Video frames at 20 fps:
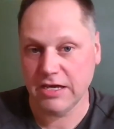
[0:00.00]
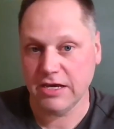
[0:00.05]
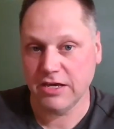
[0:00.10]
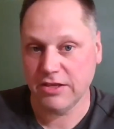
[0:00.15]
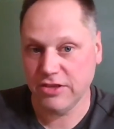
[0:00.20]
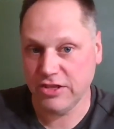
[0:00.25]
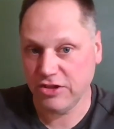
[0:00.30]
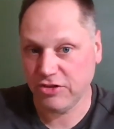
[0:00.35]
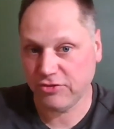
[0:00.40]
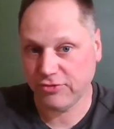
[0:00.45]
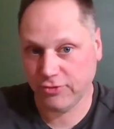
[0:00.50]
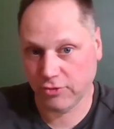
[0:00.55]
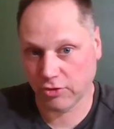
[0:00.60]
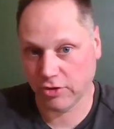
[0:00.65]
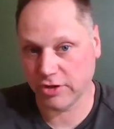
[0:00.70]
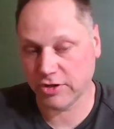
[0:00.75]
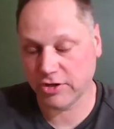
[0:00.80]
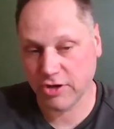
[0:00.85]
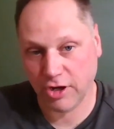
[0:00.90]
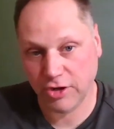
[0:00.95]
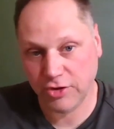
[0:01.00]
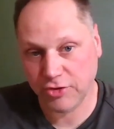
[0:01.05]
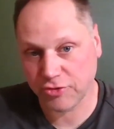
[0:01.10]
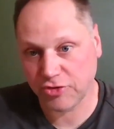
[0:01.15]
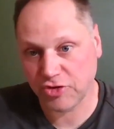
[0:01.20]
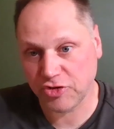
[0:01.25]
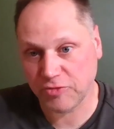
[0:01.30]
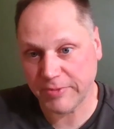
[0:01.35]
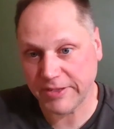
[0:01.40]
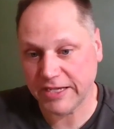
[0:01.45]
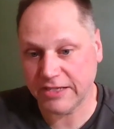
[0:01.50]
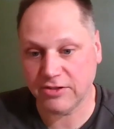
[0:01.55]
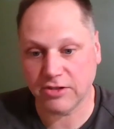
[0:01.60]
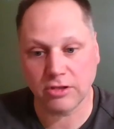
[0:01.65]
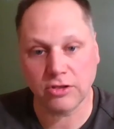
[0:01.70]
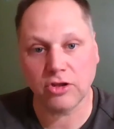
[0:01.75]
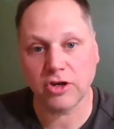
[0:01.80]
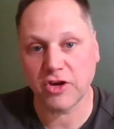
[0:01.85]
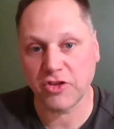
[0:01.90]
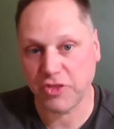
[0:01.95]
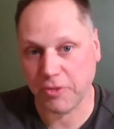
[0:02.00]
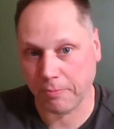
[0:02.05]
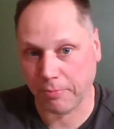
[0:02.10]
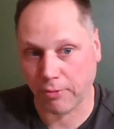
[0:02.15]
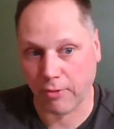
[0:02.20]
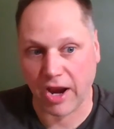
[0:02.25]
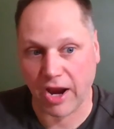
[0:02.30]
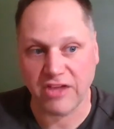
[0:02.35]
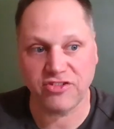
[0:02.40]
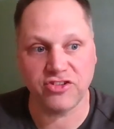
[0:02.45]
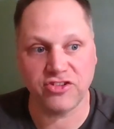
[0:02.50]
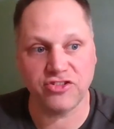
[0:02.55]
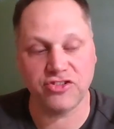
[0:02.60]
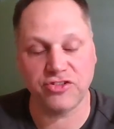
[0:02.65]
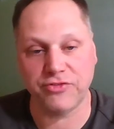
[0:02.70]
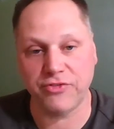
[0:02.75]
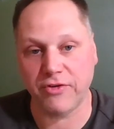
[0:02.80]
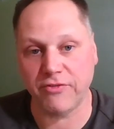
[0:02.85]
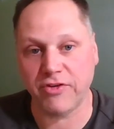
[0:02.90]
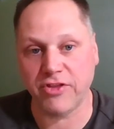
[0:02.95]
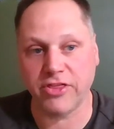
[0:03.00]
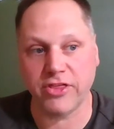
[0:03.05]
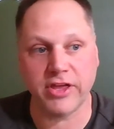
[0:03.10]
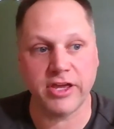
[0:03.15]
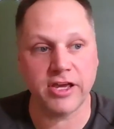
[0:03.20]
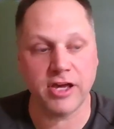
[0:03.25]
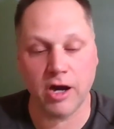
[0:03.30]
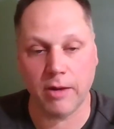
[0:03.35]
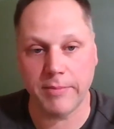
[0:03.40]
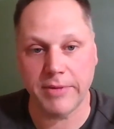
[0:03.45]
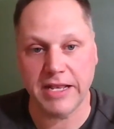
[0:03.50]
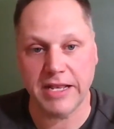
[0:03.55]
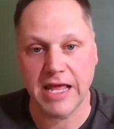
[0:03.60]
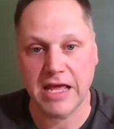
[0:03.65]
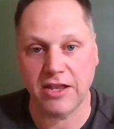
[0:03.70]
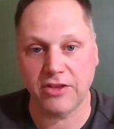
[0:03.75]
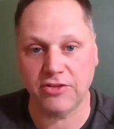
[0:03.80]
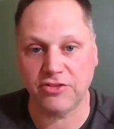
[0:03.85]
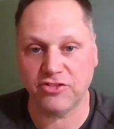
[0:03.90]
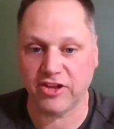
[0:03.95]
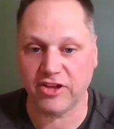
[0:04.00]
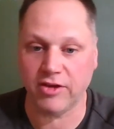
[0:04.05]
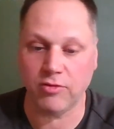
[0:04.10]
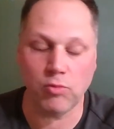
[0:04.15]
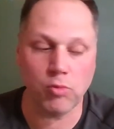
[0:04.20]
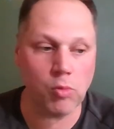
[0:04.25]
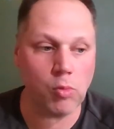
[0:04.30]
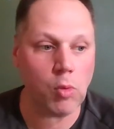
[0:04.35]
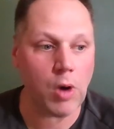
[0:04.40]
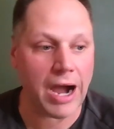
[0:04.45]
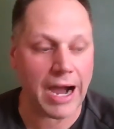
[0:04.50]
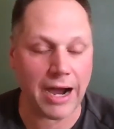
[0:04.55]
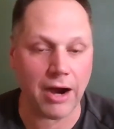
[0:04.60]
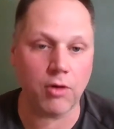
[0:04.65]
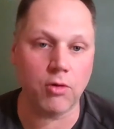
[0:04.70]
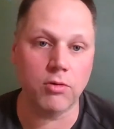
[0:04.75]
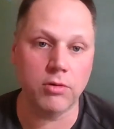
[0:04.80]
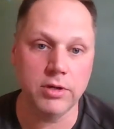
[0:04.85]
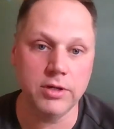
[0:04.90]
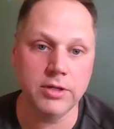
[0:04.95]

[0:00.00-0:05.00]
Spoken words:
These foreign countries begin to look at the prices of everything coming in and say, wow,